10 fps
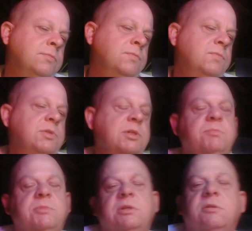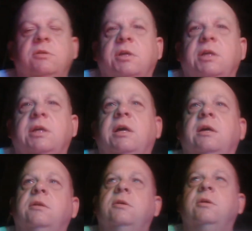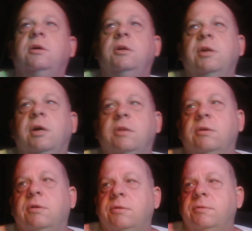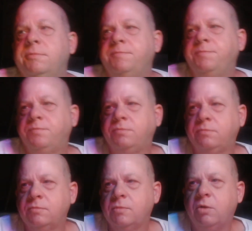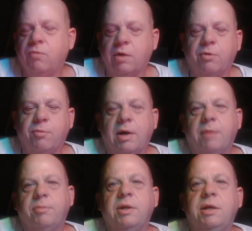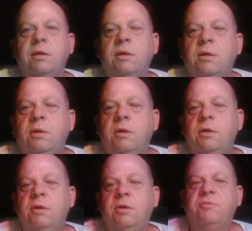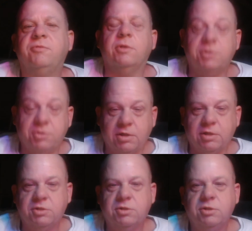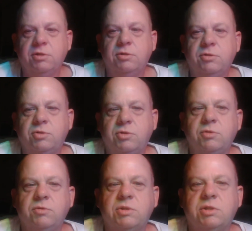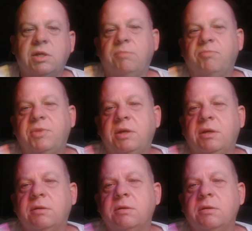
Same thing, looking at another rental property for the trust to do the same thing.